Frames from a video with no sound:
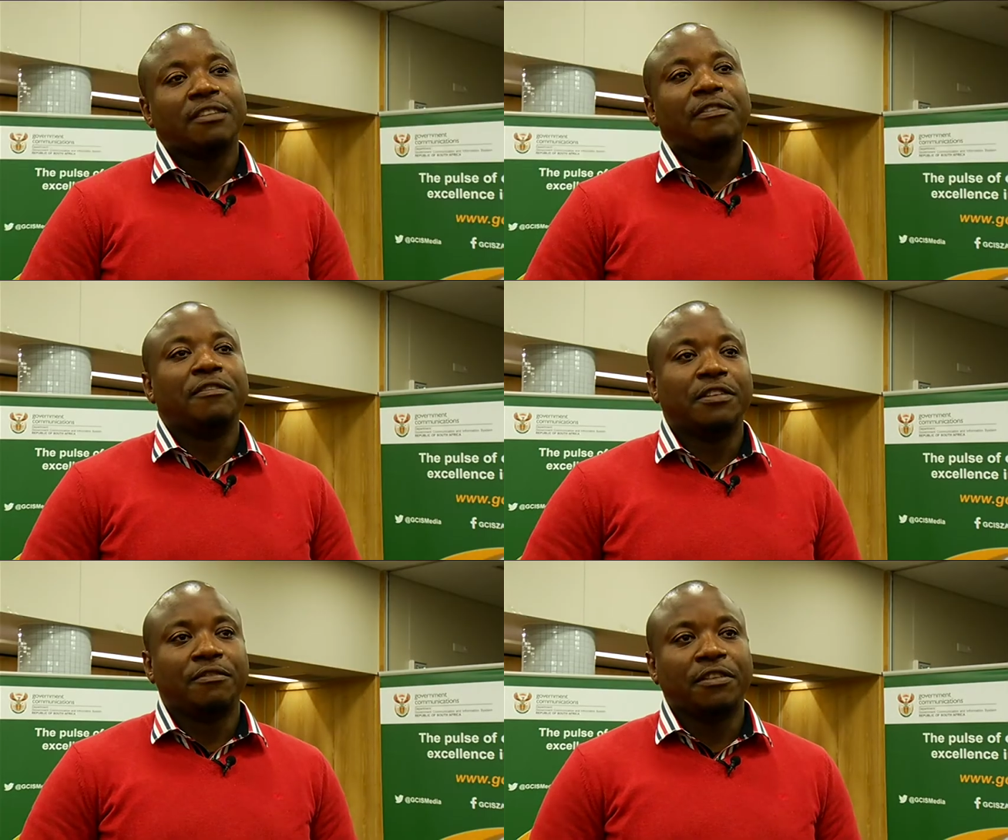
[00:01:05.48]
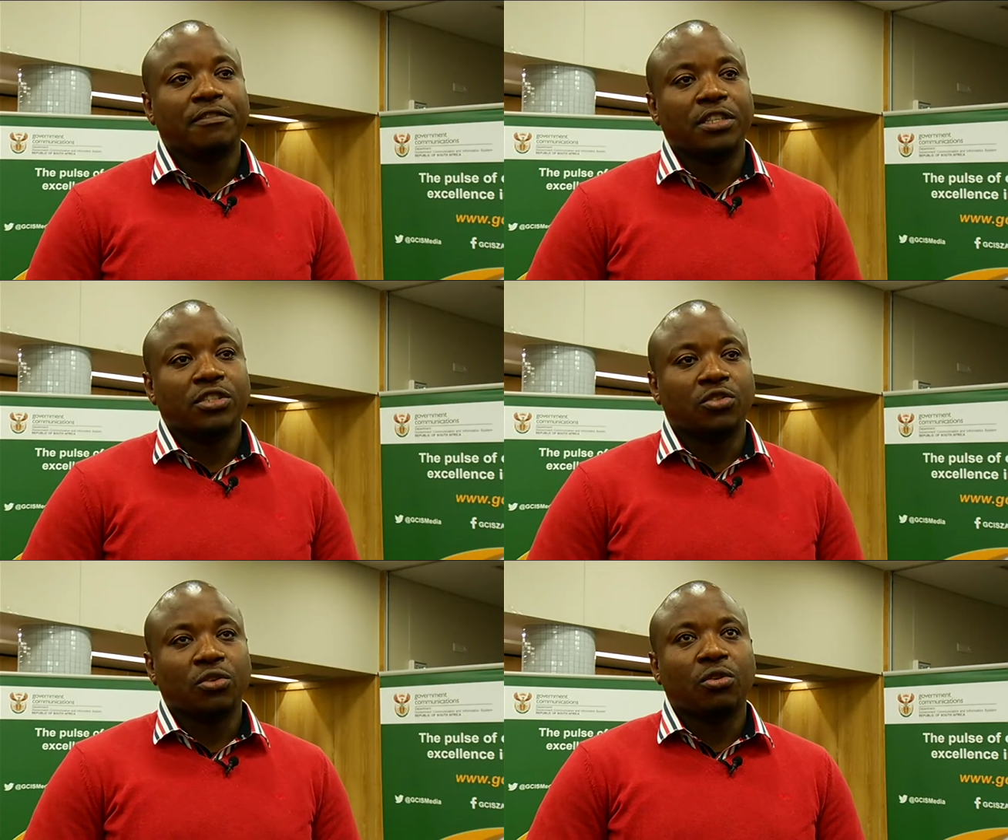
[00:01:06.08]
50-50,
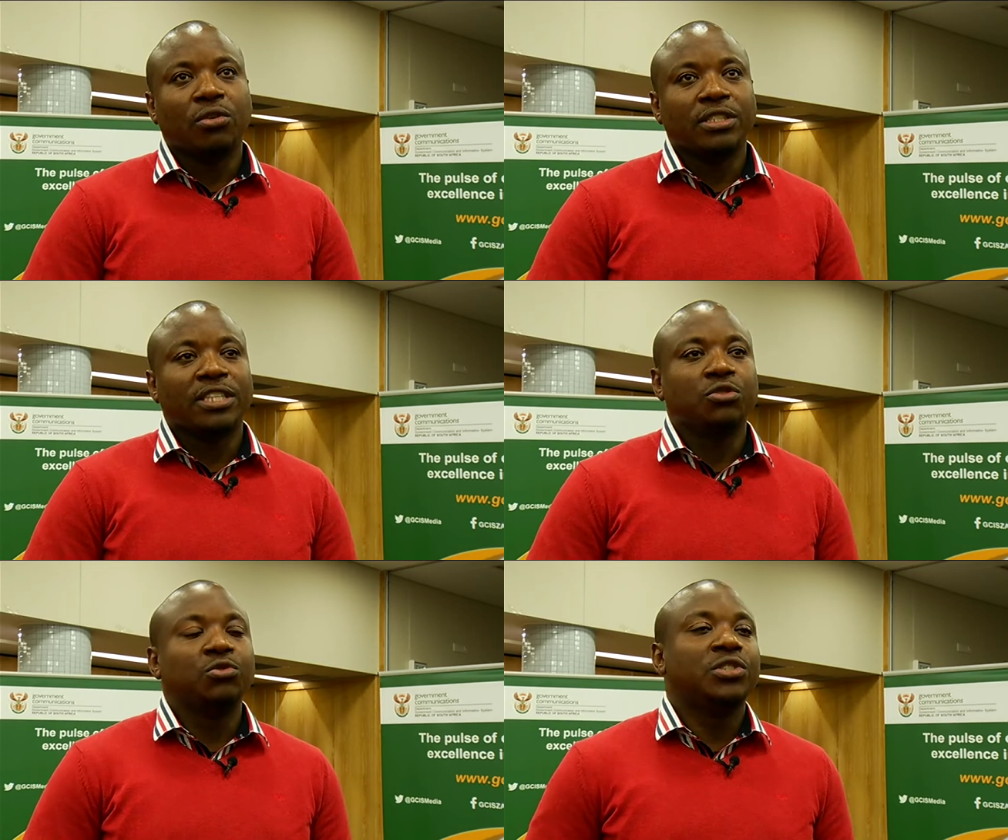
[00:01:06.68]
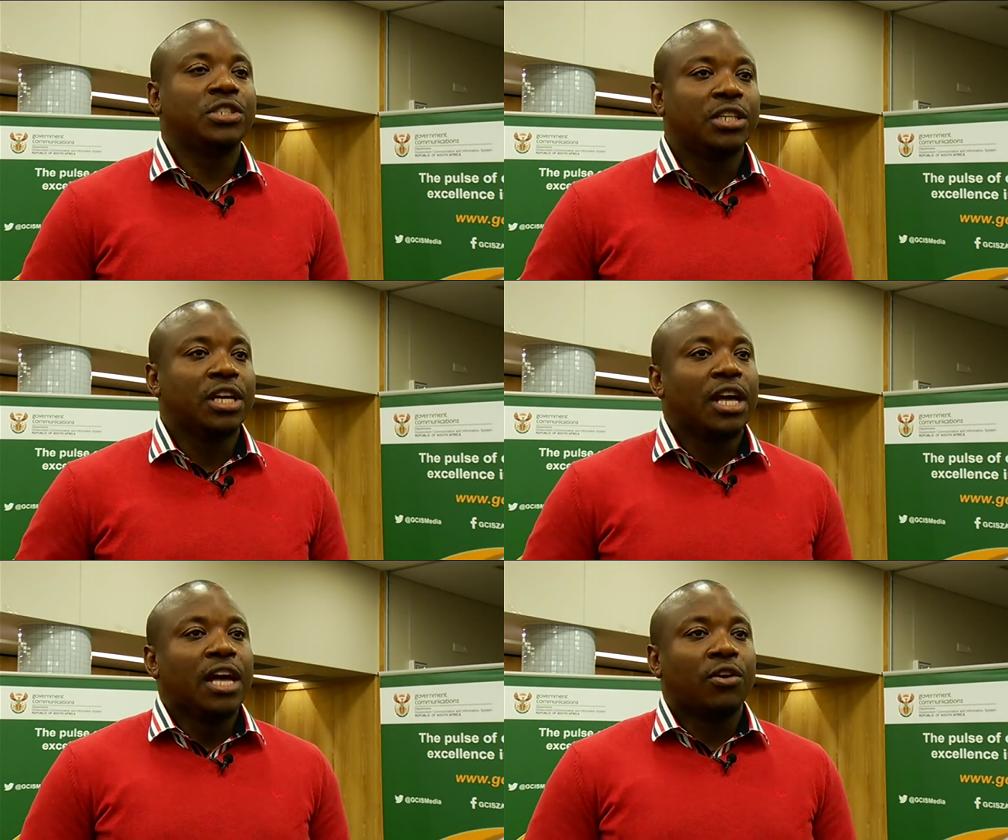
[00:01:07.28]
so it's a huge
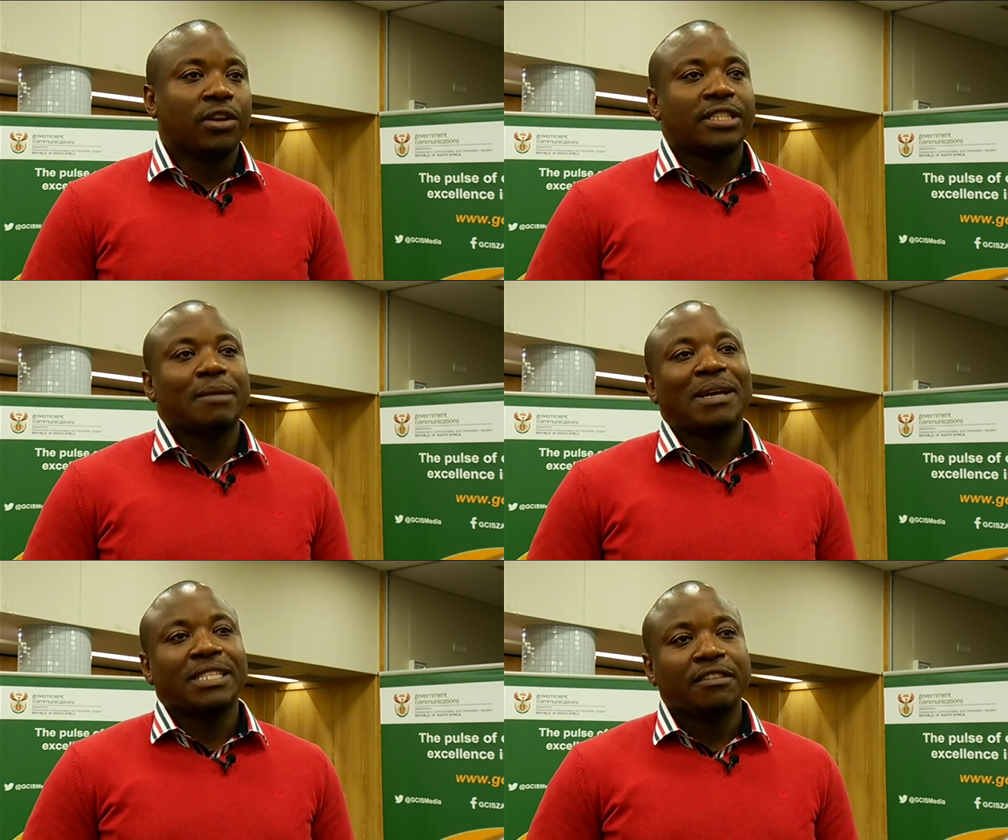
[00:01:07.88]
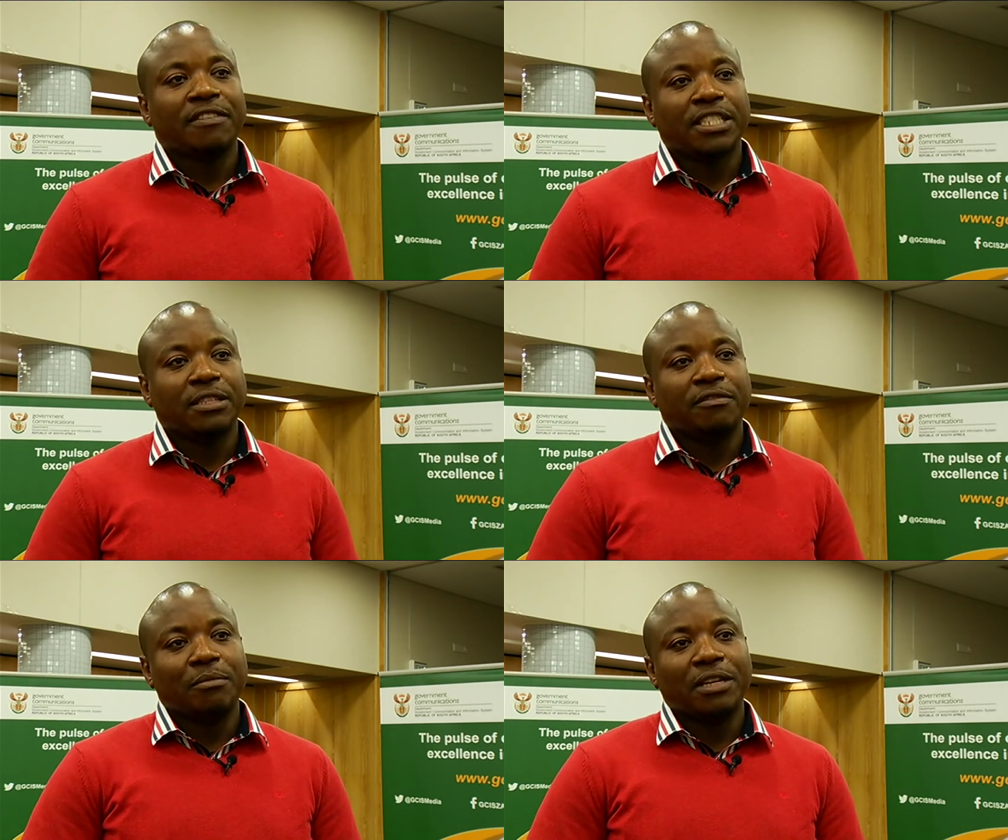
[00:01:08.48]
or it's a massive
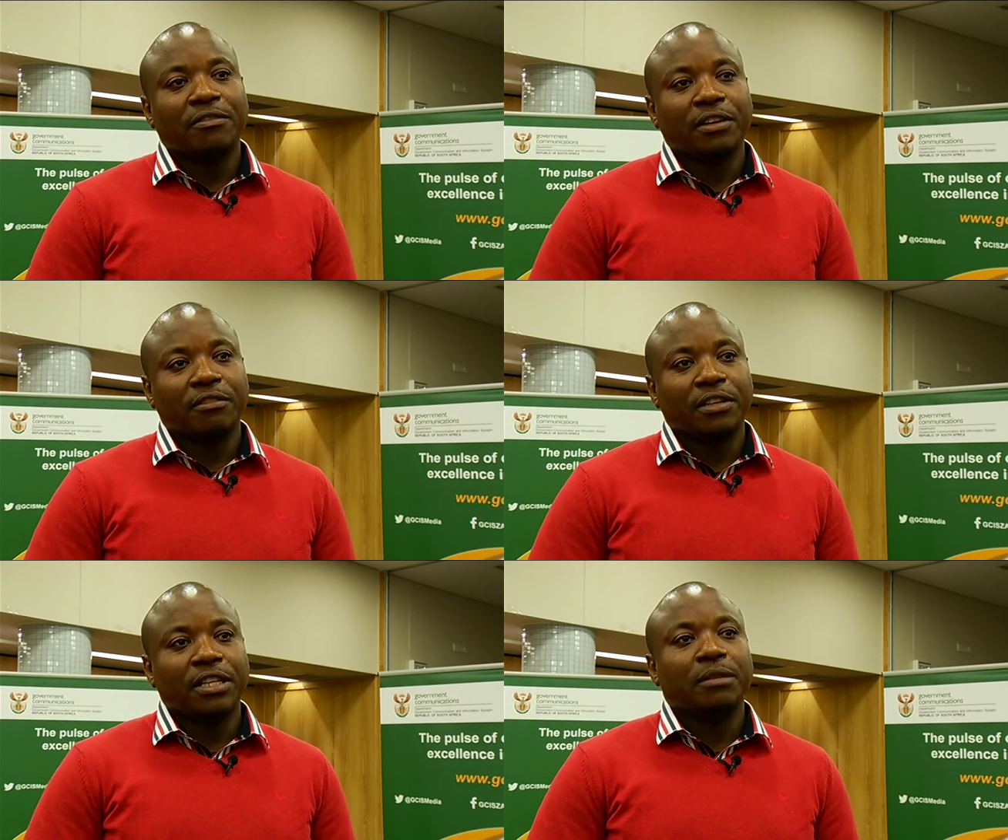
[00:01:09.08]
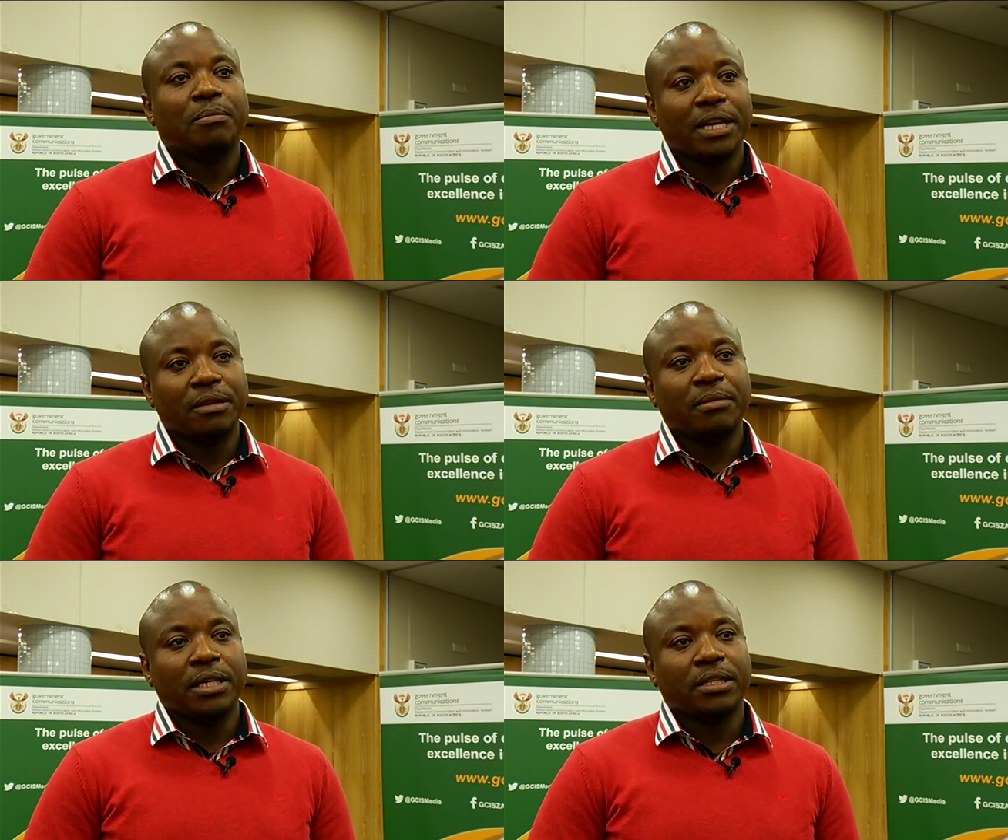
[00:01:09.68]
achievement for, for the
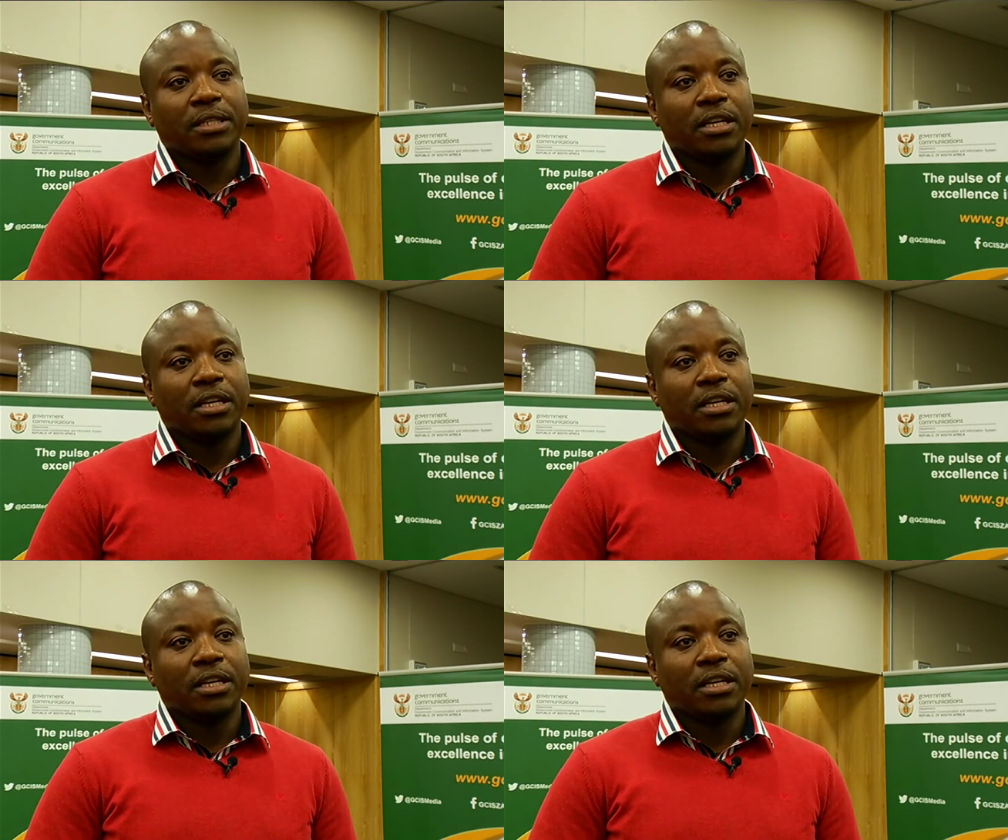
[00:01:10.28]
department